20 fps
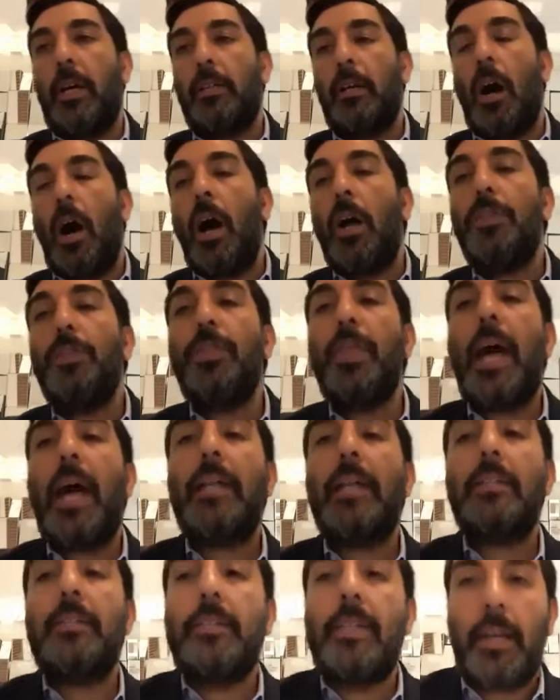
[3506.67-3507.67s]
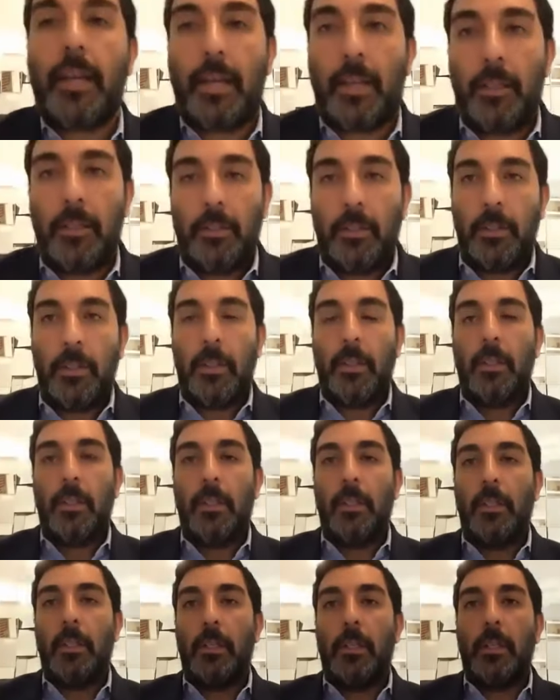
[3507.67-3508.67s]
on that day,
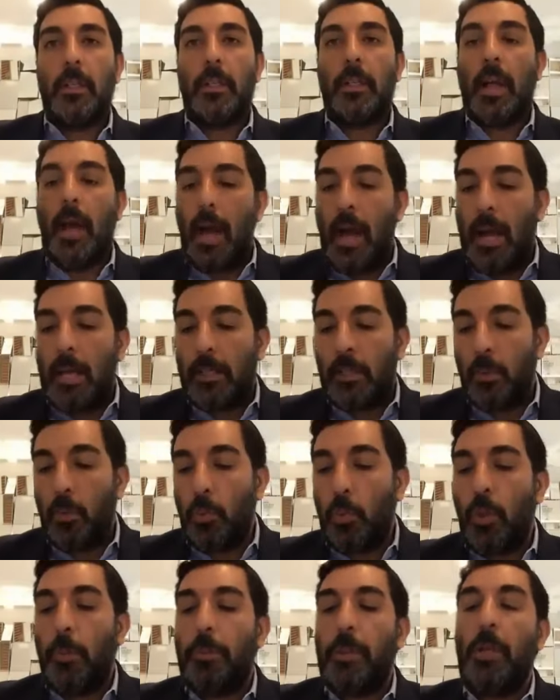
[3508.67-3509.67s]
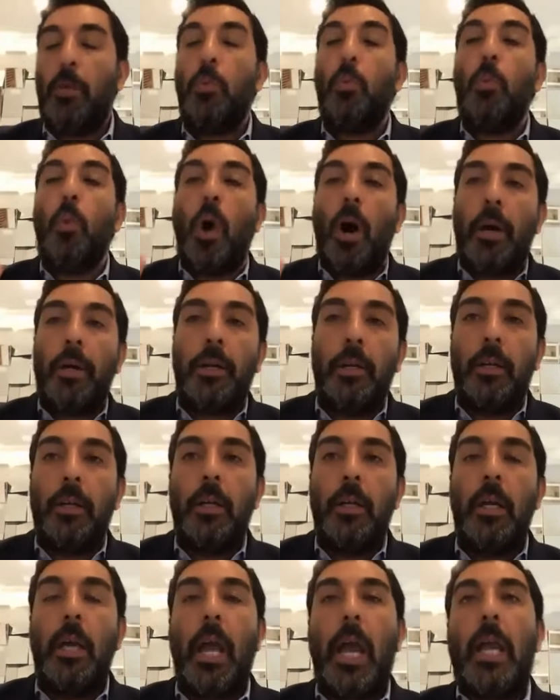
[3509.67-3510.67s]
God will be one
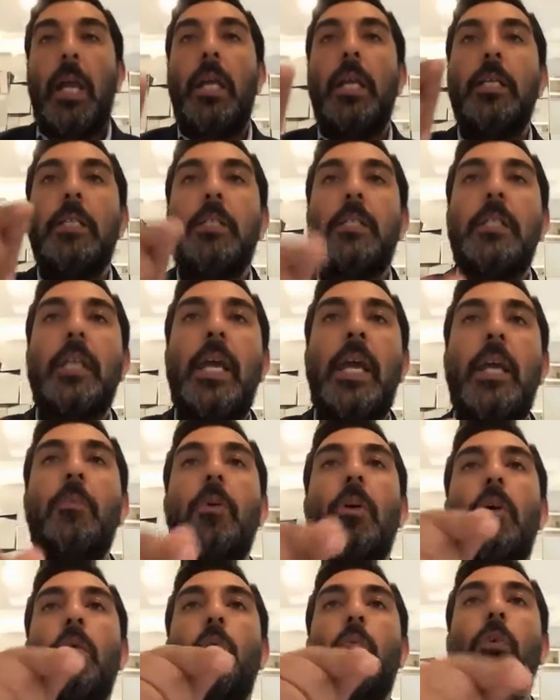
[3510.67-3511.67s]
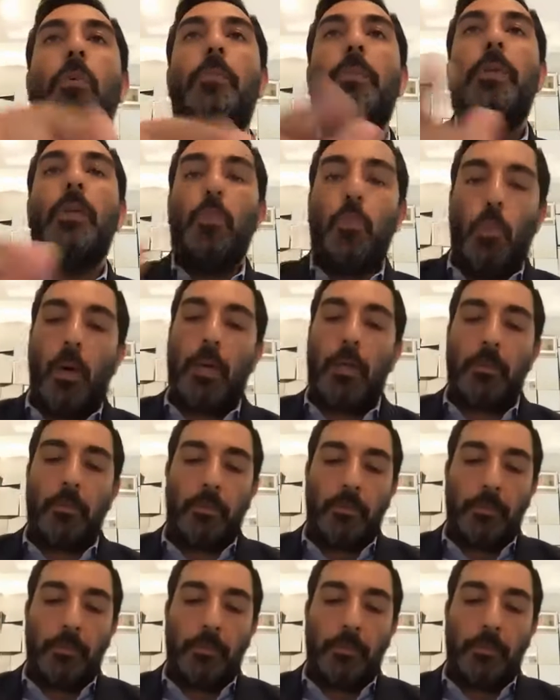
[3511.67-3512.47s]
and his name will be one.